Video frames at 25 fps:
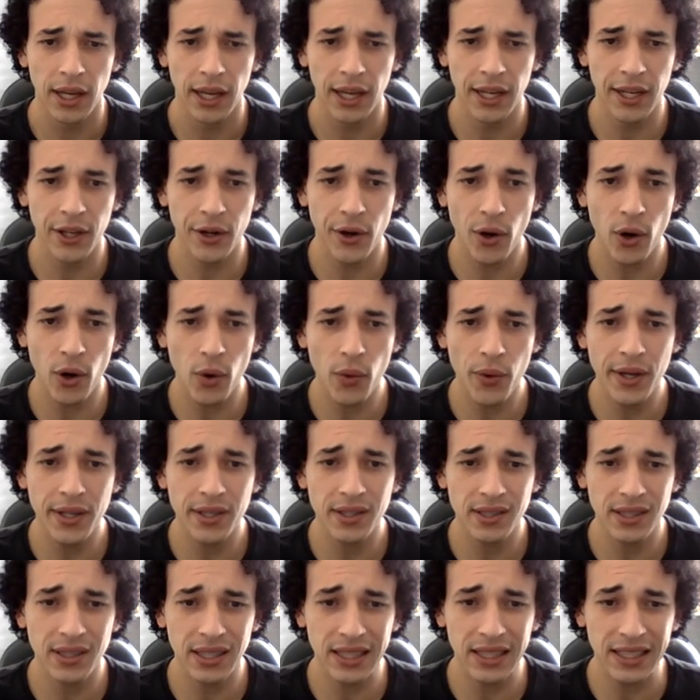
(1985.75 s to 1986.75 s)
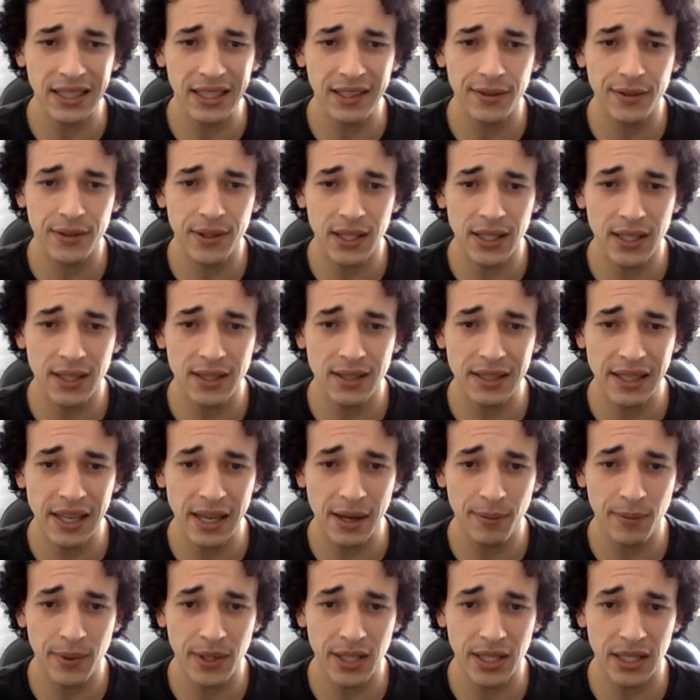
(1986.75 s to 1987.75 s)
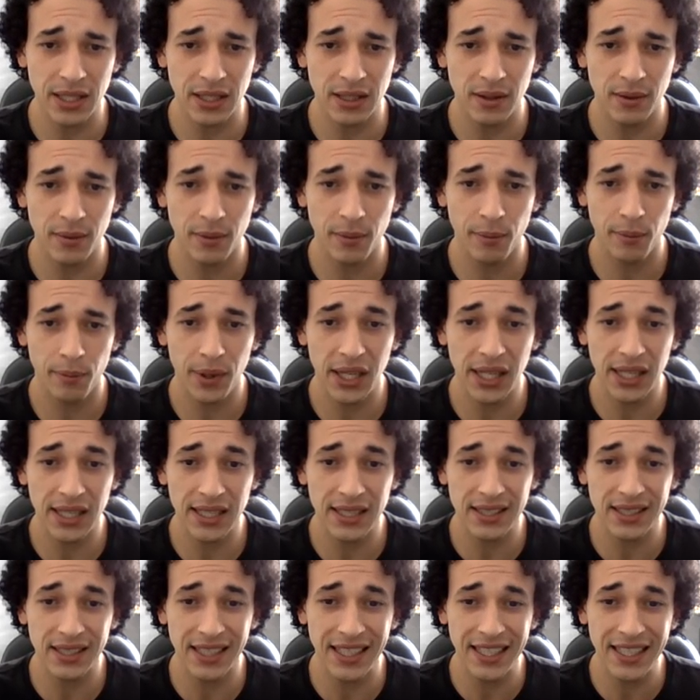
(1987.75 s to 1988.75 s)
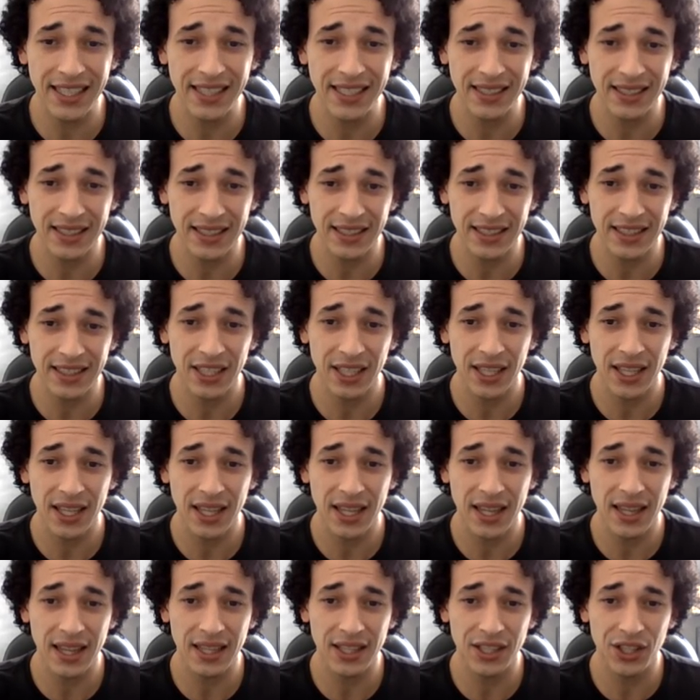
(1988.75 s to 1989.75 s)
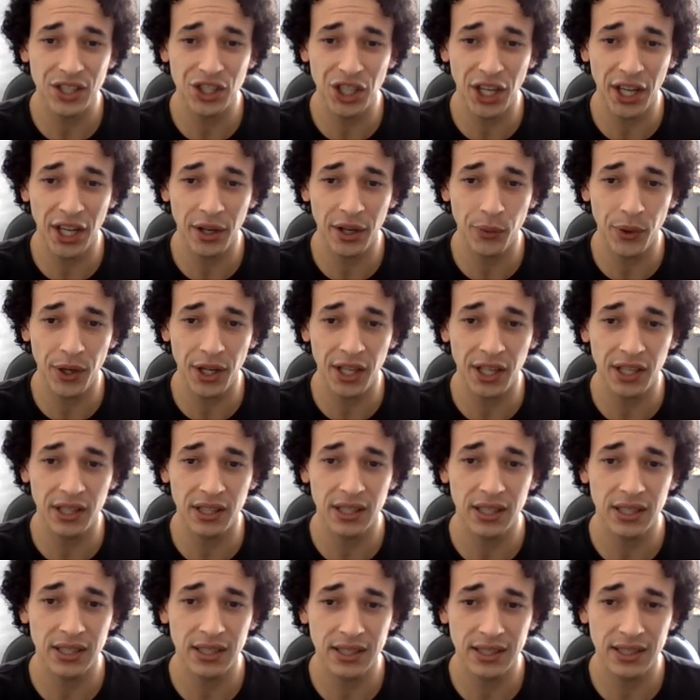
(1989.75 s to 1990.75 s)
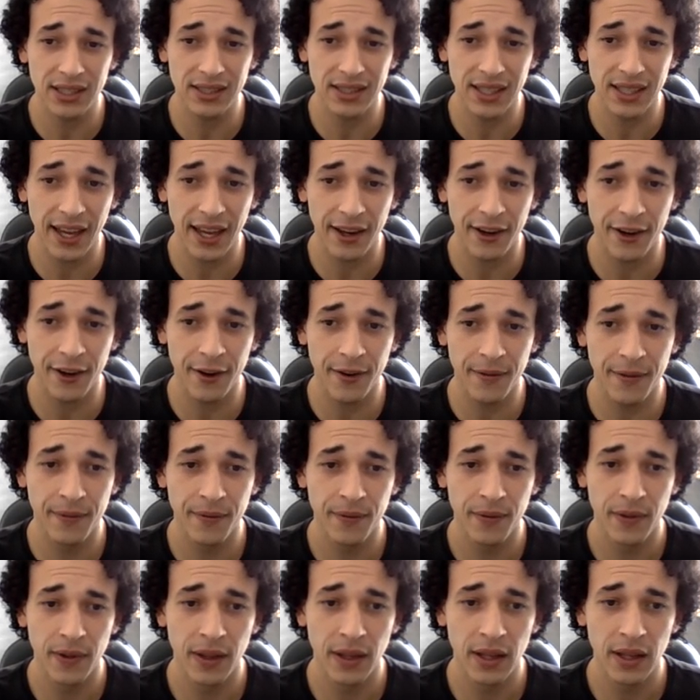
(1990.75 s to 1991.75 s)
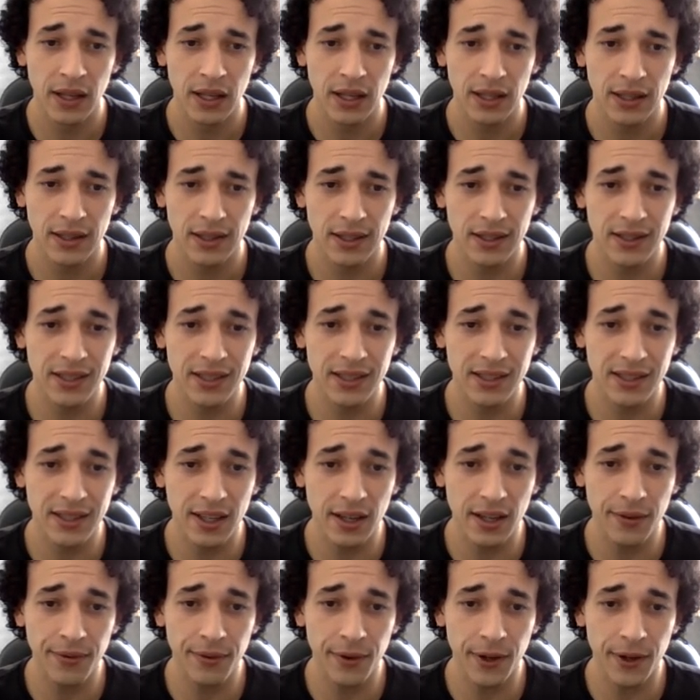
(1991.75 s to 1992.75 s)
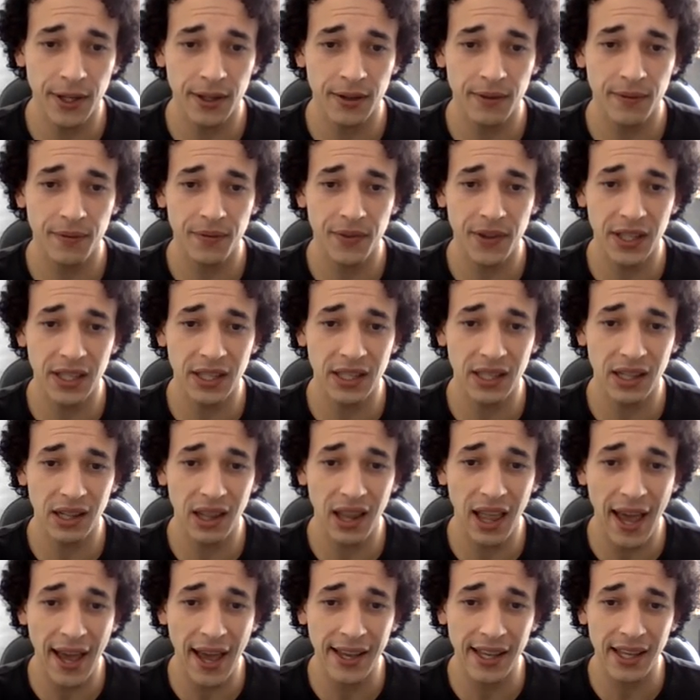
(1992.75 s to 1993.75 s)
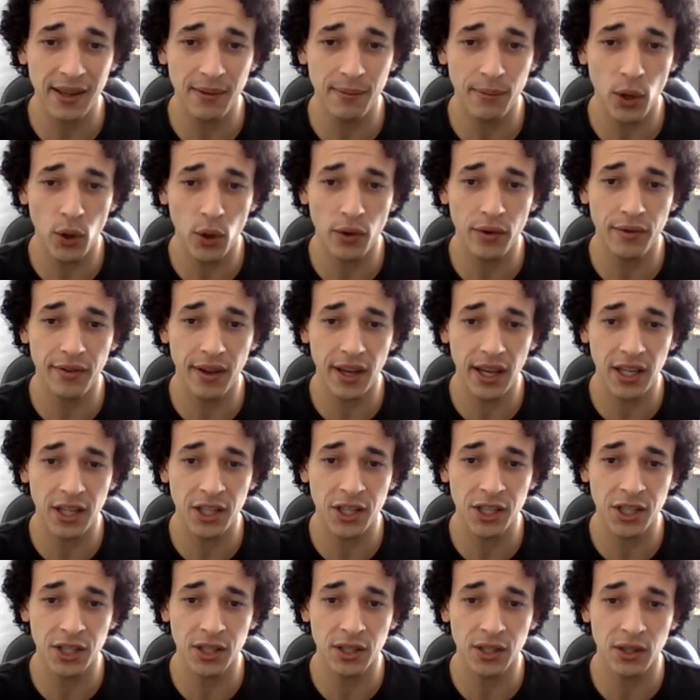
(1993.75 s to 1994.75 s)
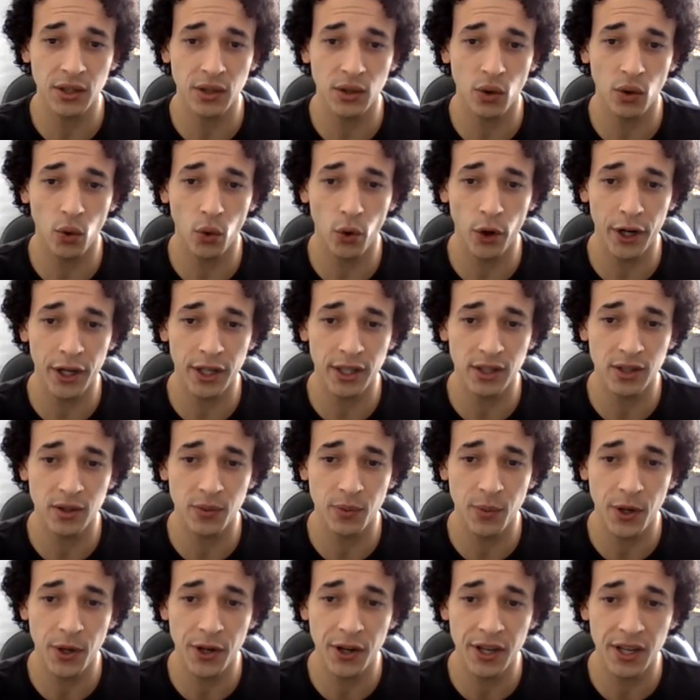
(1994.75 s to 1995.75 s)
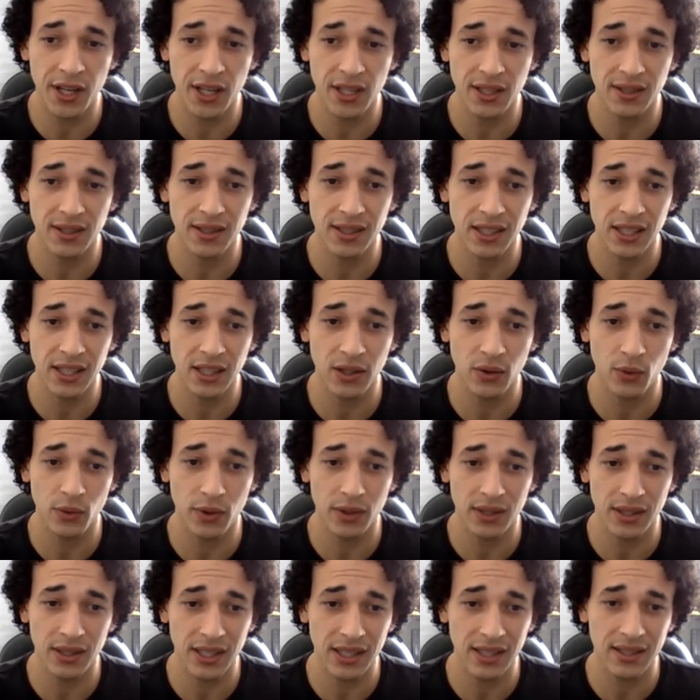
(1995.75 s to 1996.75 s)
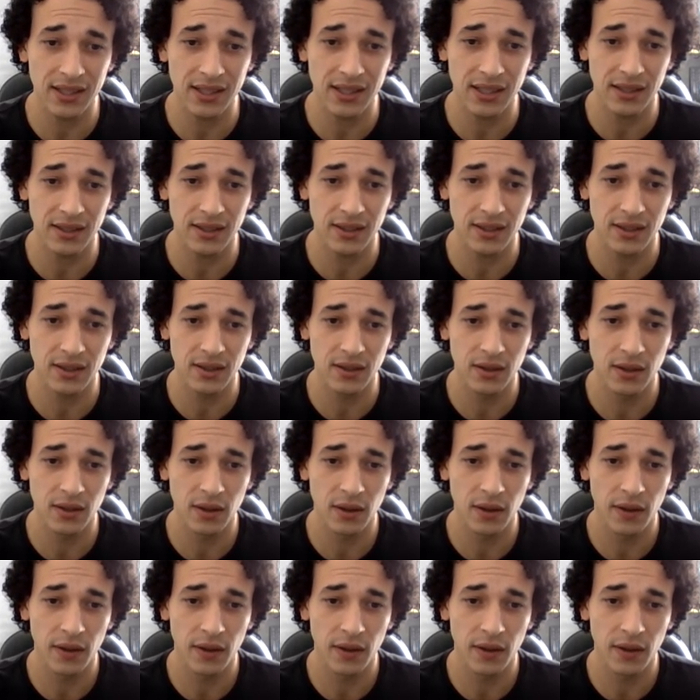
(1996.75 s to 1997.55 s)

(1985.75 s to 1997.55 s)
And it always leaves us empty because it isn't genuine desire. This is different than lacking motivation or experiencing resistance.